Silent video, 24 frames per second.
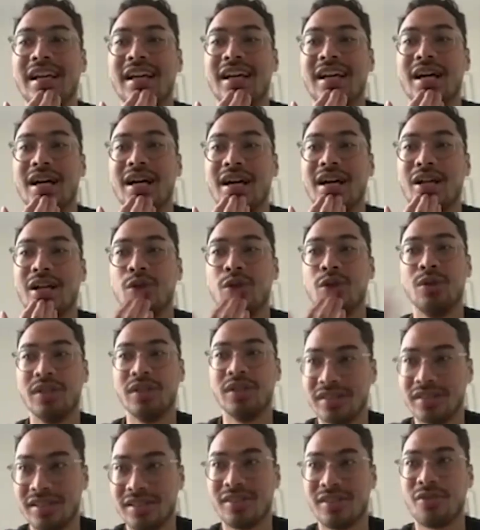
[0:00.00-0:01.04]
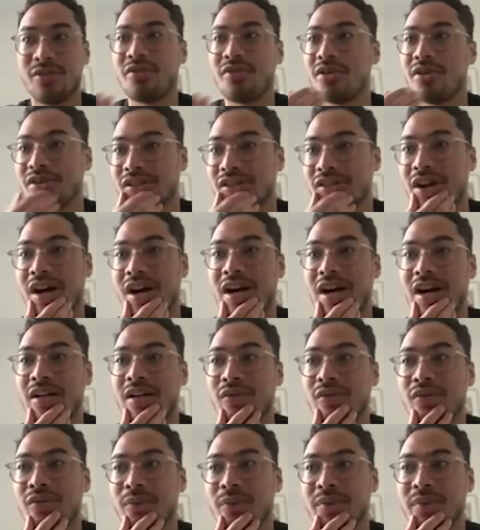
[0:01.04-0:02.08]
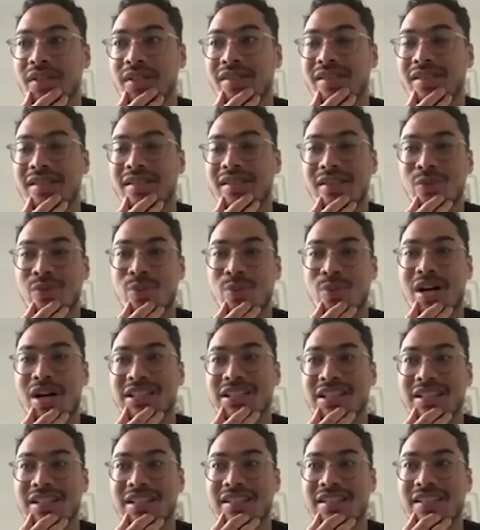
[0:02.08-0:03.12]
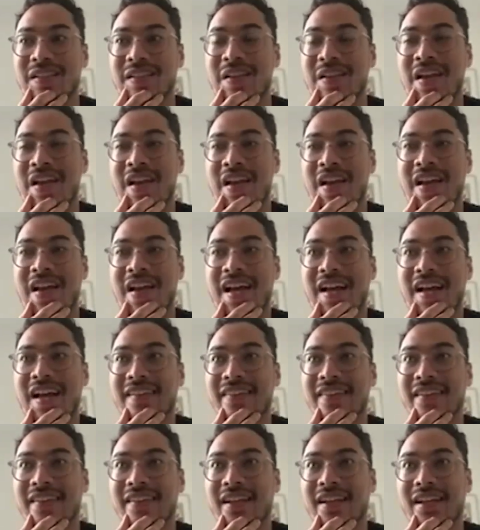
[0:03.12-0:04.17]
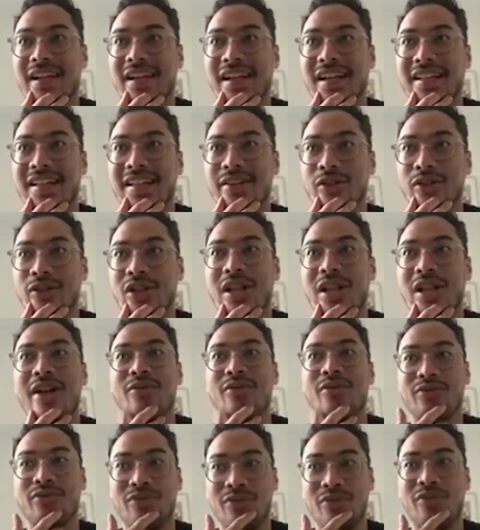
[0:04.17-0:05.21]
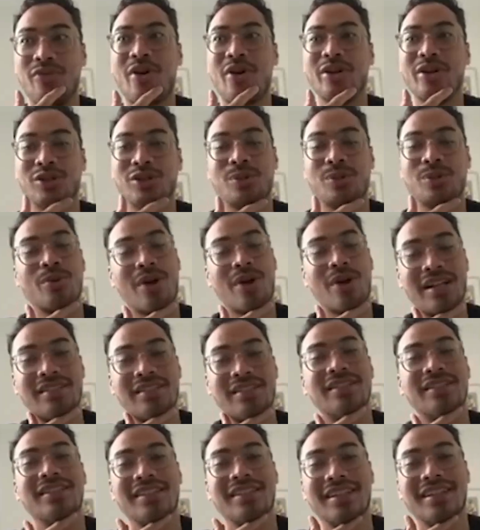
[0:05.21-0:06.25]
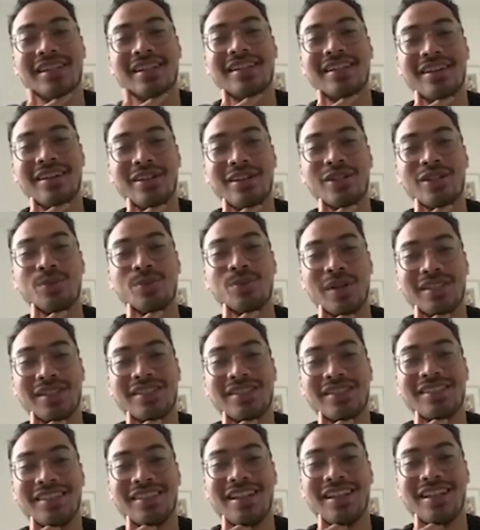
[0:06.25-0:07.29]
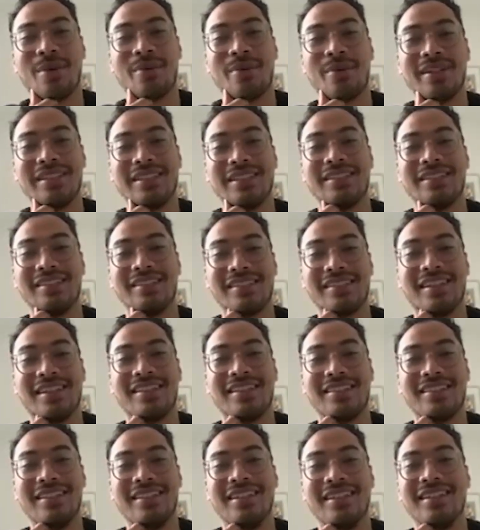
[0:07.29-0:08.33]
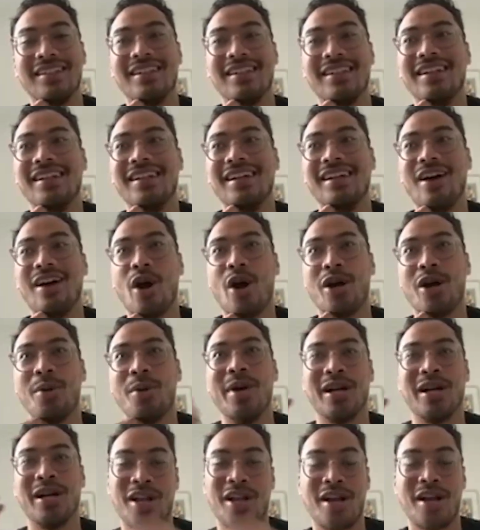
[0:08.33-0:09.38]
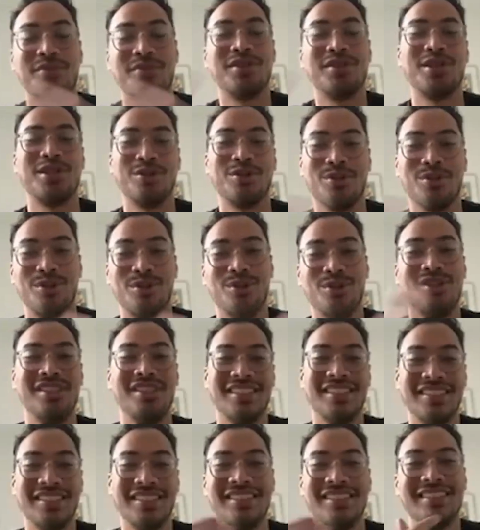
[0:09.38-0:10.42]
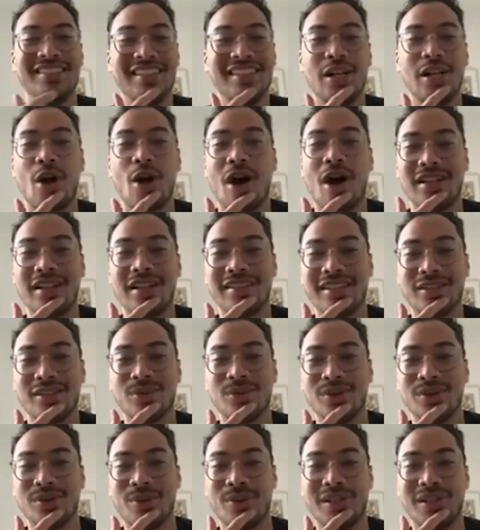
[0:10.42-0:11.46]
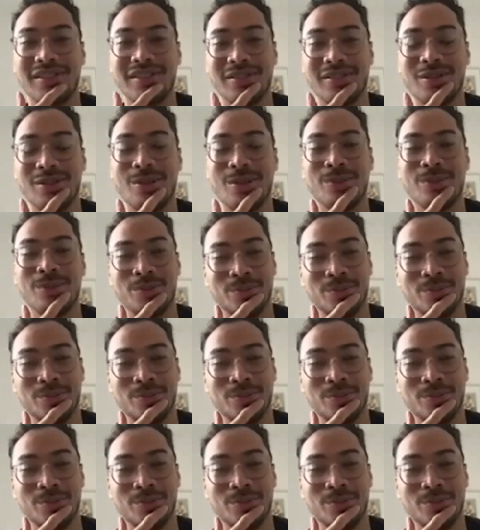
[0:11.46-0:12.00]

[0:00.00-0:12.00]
Clueless is the first song from this project, and I think there's a lot of very surprising and unexpected collaborations that I think are going to make a lot of sense when you see it in context with the rest of them.